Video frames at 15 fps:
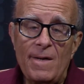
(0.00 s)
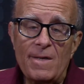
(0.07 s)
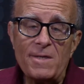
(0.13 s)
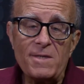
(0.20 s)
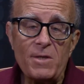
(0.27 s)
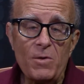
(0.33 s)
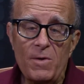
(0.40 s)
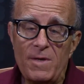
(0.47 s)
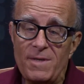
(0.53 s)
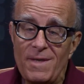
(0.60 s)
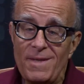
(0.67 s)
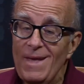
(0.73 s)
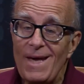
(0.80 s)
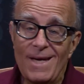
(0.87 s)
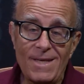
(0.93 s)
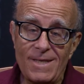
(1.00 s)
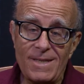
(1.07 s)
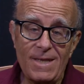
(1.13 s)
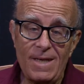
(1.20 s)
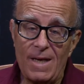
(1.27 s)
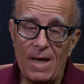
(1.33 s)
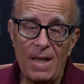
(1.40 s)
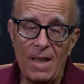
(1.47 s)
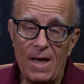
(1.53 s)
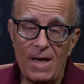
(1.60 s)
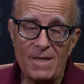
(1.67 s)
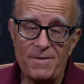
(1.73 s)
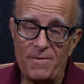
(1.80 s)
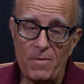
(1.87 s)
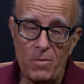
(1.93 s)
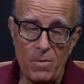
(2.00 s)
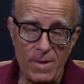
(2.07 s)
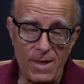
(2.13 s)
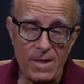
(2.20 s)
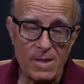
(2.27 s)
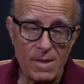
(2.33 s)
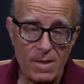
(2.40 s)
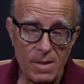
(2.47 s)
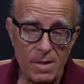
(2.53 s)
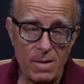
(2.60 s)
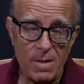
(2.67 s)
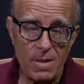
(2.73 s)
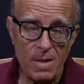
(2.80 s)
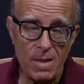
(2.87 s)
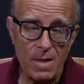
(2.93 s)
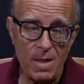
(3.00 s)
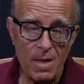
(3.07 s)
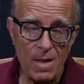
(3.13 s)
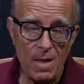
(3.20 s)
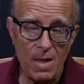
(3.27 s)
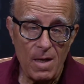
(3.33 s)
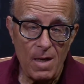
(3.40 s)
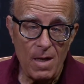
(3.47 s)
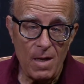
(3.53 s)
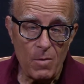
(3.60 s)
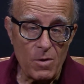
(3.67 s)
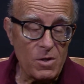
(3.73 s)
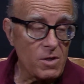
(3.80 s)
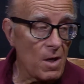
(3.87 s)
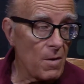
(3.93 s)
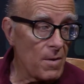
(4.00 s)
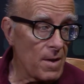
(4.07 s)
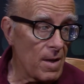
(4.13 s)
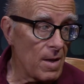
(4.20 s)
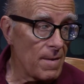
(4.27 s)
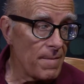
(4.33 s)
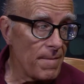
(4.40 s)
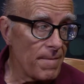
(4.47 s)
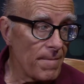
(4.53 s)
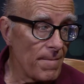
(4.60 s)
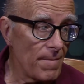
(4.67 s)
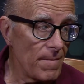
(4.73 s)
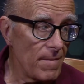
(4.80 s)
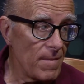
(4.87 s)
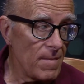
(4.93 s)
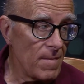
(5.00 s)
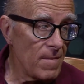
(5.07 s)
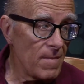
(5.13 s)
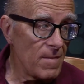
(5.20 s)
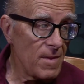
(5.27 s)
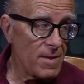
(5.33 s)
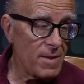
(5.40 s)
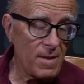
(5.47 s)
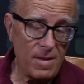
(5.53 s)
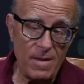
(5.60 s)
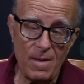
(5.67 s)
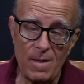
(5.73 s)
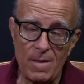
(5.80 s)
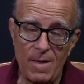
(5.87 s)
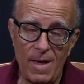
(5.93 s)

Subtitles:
students that they hadn't seen in class for weeks were showing up. You know, they